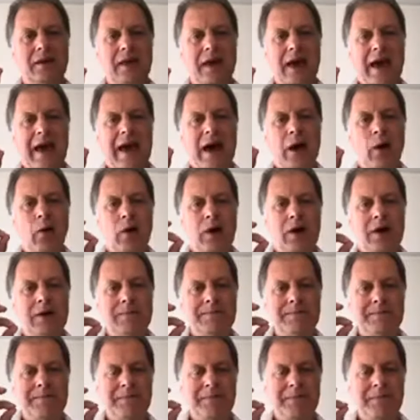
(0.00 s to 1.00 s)
our
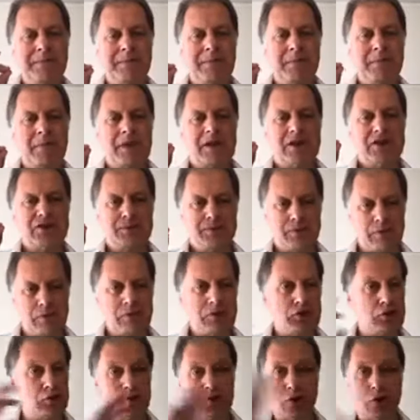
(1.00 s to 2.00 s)

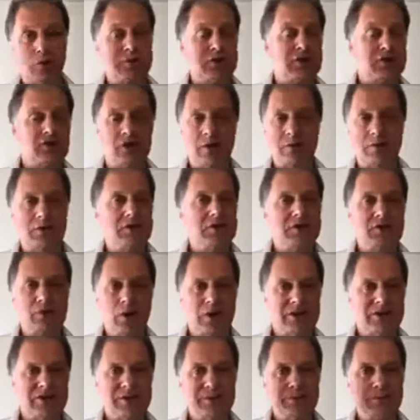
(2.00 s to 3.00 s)
spiritual job description is
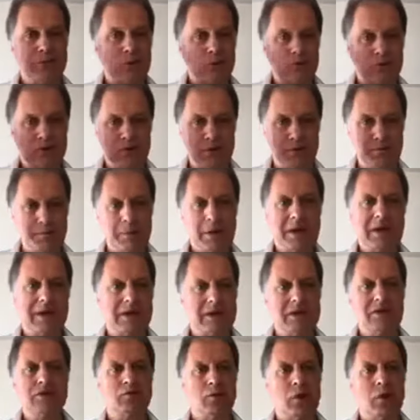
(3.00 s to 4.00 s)
quite simple: to
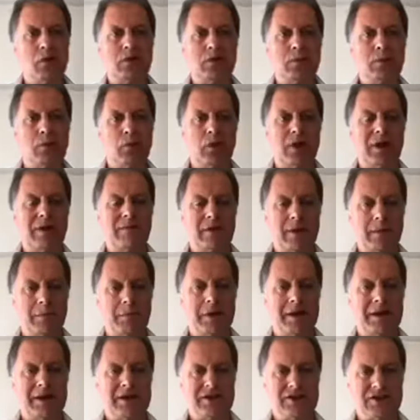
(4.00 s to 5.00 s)
make this world a more loving
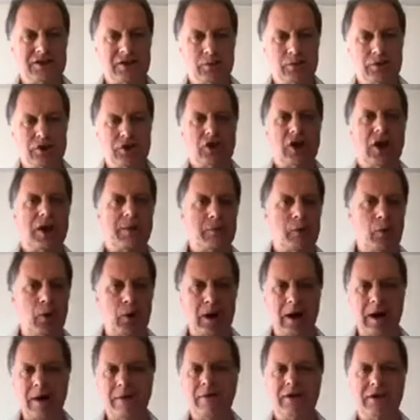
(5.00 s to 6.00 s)
place, to inject
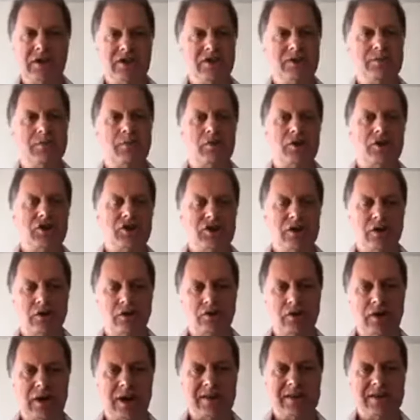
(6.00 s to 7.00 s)
more love and inspiration and
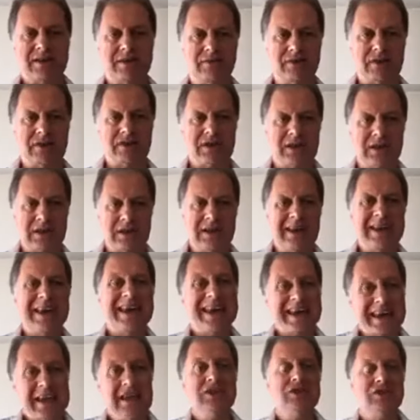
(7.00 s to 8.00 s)
creativity
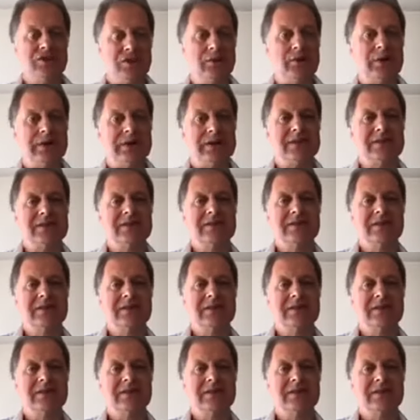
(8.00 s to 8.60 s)
into it.